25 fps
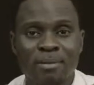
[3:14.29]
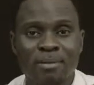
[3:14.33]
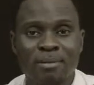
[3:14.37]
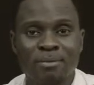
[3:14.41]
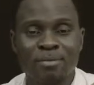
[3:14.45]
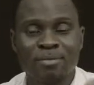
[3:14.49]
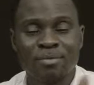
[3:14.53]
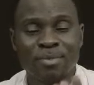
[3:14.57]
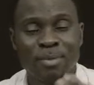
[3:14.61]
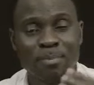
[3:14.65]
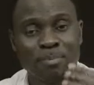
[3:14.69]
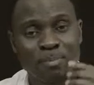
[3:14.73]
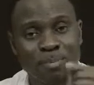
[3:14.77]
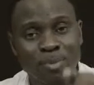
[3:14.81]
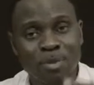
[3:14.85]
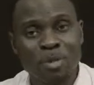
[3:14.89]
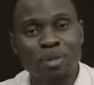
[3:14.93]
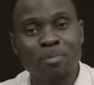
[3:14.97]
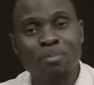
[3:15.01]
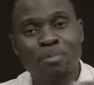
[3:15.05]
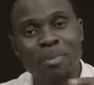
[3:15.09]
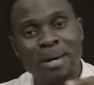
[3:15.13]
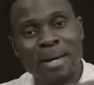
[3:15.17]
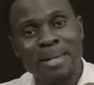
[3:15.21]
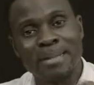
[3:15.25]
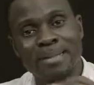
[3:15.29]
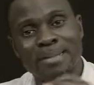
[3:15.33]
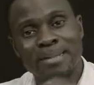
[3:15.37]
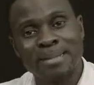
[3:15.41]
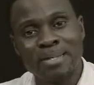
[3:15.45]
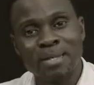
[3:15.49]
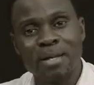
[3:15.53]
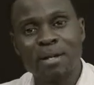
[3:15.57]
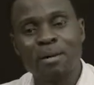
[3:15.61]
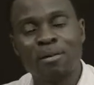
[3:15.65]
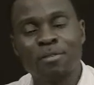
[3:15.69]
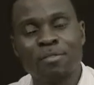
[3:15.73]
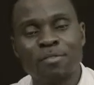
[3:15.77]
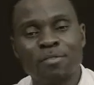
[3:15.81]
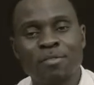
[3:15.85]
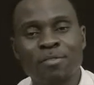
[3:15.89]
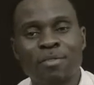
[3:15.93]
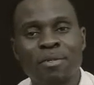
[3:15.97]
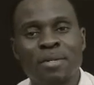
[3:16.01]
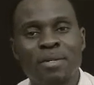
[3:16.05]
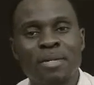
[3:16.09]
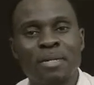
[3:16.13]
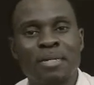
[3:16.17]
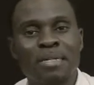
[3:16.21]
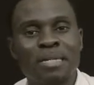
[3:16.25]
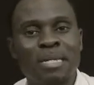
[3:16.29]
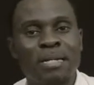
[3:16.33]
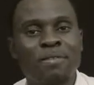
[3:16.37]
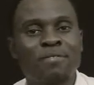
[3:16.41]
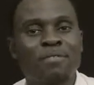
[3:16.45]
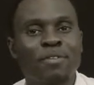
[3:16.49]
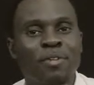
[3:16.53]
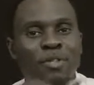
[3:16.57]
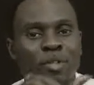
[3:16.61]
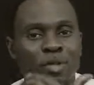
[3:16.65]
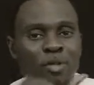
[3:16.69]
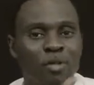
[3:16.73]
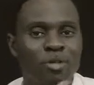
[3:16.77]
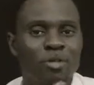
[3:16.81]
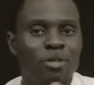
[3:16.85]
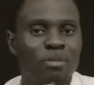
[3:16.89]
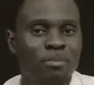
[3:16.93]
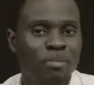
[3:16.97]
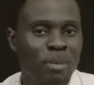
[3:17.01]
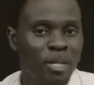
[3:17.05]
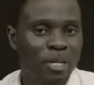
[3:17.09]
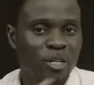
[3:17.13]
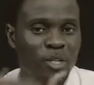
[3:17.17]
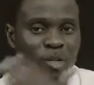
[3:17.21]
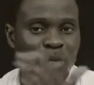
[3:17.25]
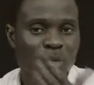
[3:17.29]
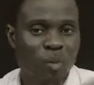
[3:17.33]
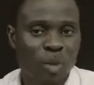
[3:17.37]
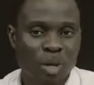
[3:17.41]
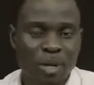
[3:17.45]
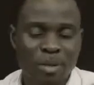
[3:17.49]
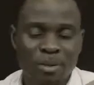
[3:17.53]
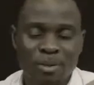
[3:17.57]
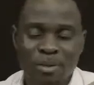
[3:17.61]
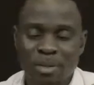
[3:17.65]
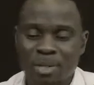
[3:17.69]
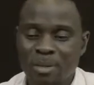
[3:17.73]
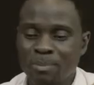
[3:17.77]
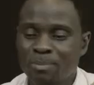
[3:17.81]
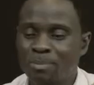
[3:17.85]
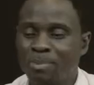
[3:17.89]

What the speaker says: A book by itself never going to make you wealthy.